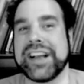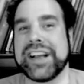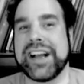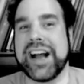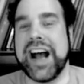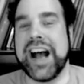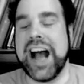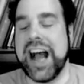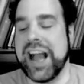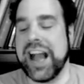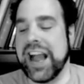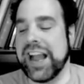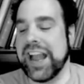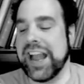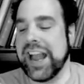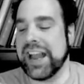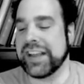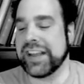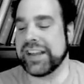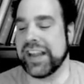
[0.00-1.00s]
Uh,
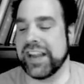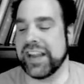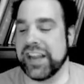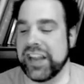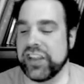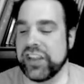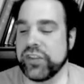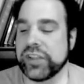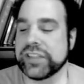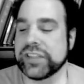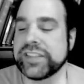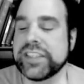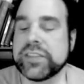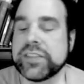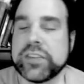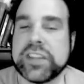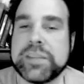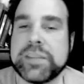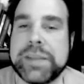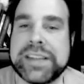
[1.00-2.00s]
and you can see
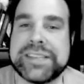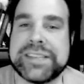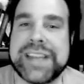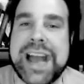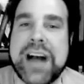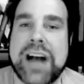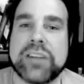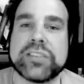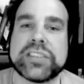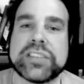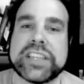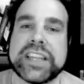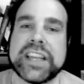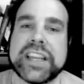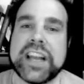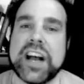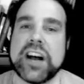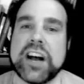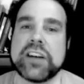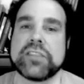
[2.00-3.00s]
sort of the mentality
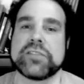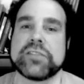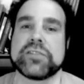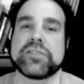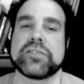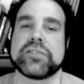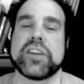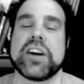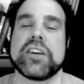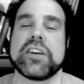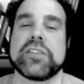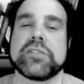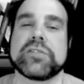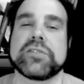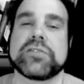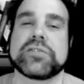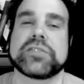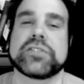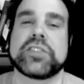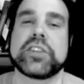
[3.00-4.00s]
of
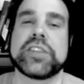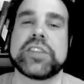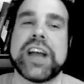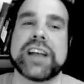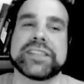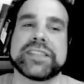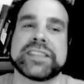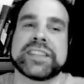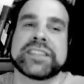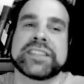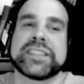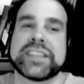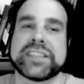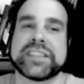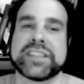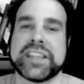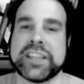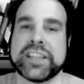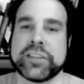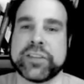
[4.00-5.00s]
of
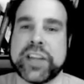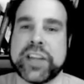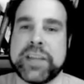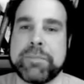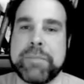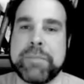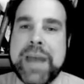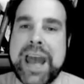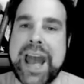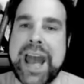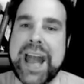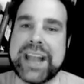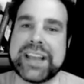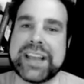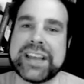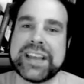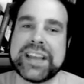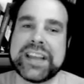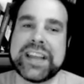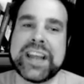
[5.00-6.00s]
2016 creep back.
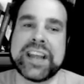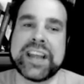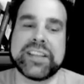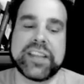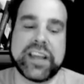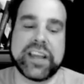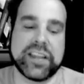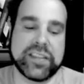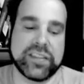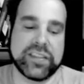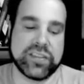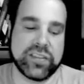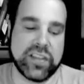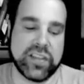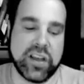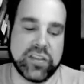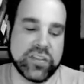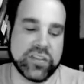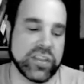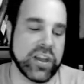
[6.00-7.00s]
The
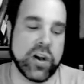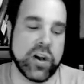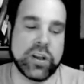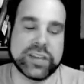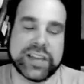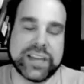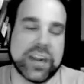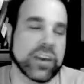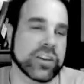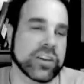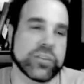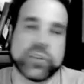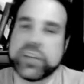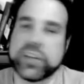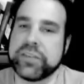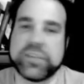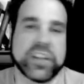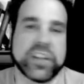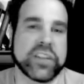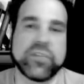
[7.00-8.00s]
the entire career
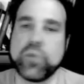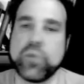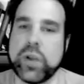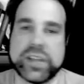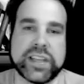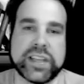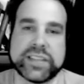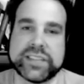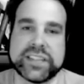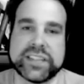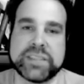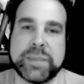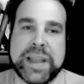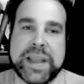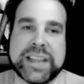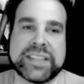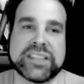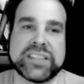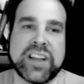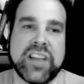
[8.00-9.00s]
of Nick Fuentes is
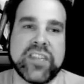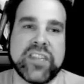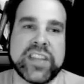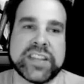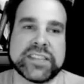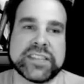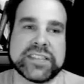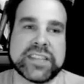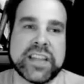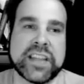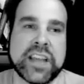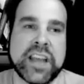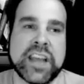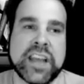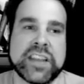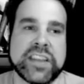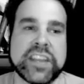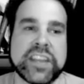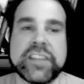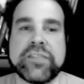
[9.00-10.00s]
based on this.
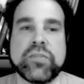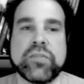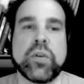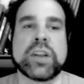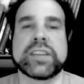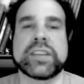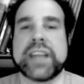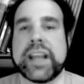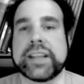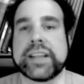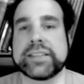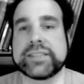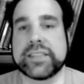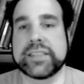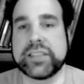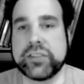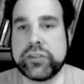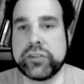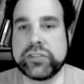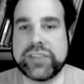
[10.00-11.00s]
Nick Fuentes,
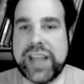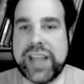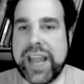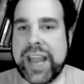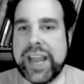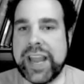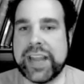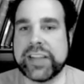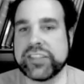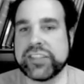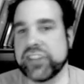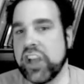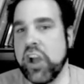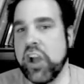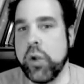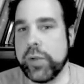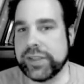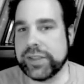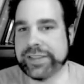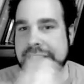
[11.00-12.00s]
whose age
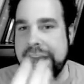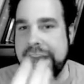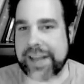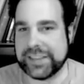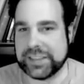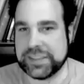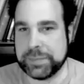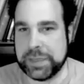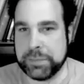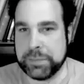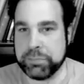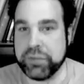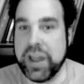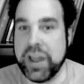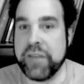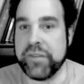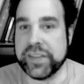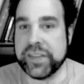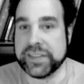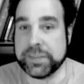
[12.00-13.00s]
always has to be
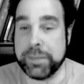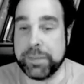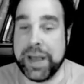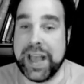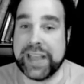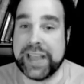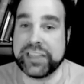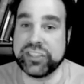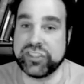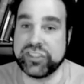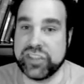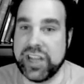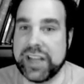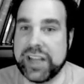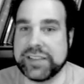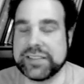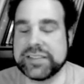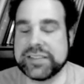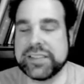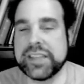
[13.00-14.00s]
prefaced by
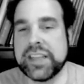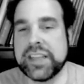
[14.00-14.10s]
just